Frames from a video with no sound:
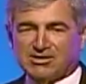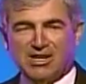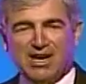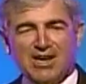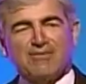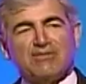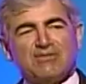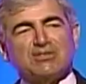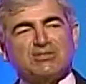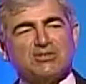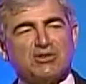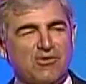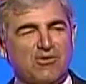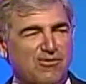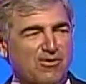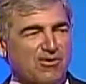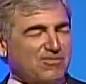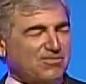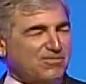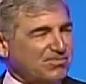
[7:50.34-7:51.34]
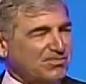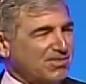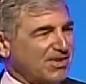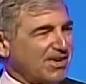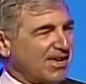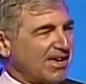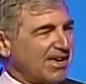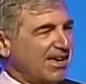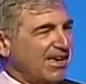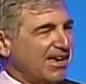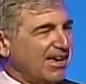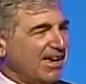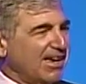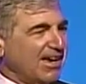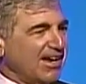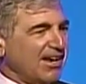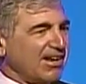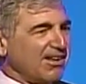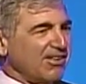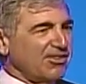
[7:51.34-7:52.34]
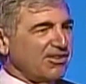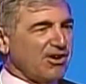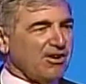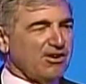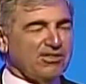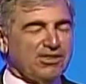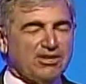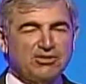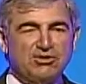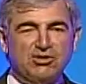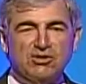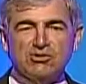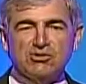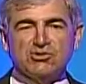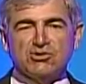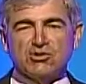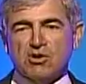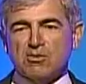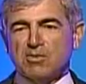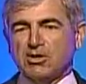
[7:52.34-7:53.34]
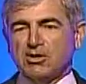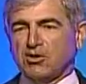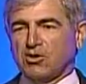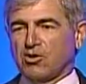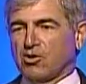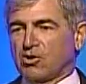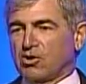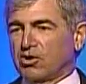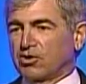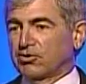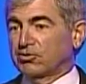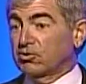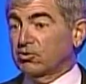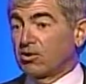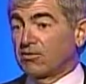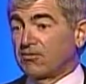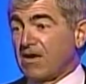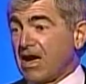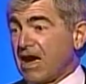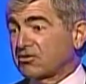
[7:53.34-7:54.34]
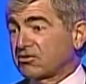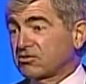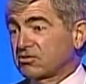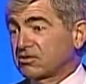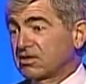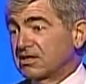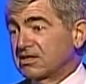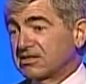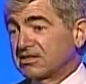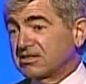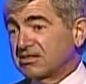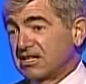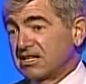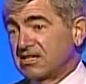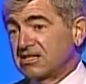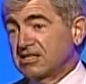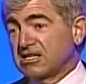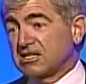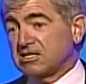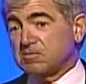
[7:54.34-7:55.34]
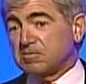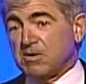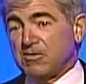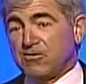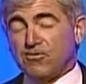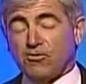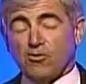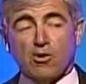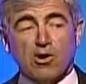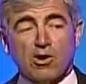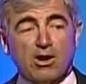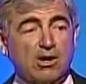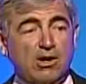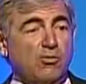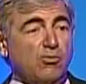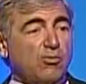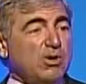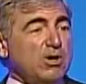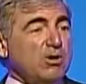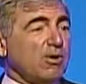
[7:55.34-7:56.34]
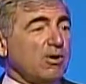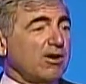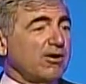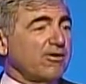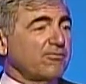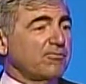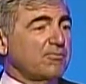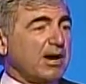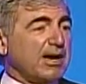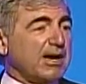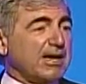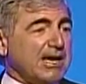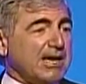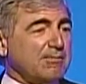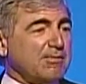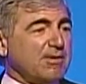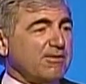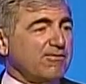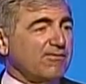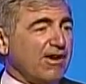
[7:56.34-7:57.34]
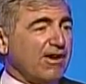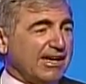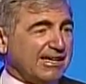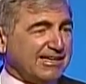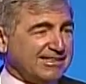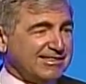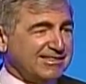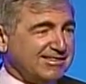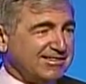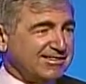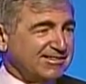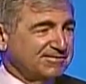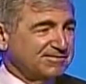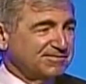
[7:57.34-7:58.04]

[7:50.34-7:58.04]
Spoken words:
Life is over. There are the 2 German girls who have actually seen this before on a rerun of Miami Vice.